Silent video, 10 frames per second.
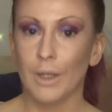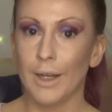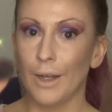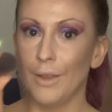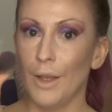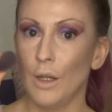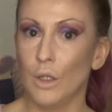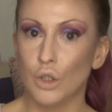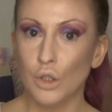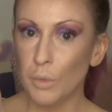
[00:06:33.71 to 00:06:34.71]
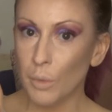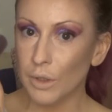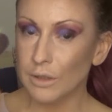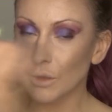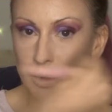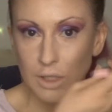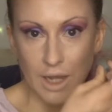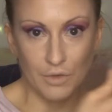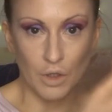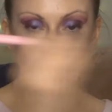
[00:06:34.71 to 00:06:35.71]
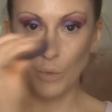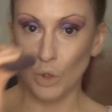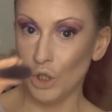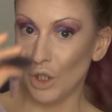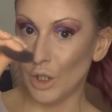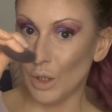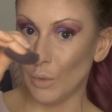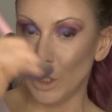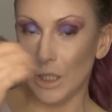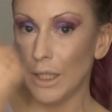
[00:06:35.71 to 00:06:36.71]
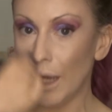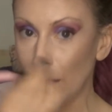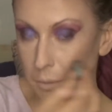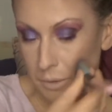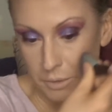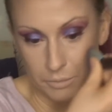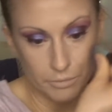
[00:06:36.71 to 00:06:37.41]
Okay, and then just be left on the brush, squish it down.